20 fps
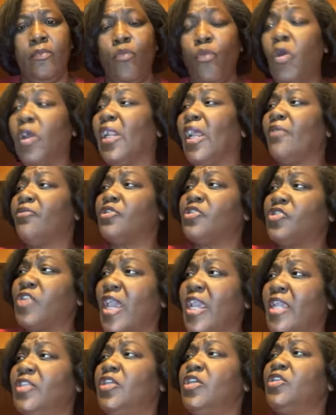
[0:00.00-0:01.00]
Whatever
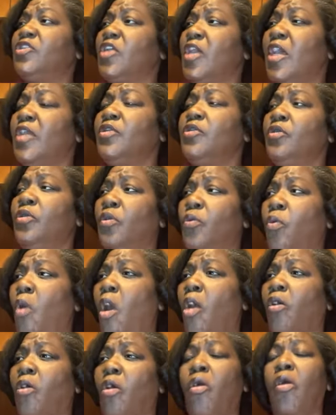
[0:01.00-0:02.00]
stage he tell you to
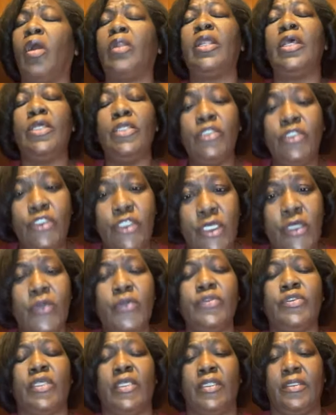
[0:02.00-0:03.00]
walk on,
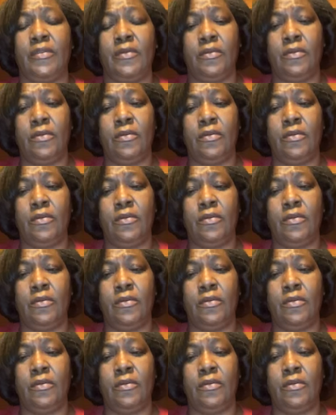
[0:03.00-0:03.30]
use it.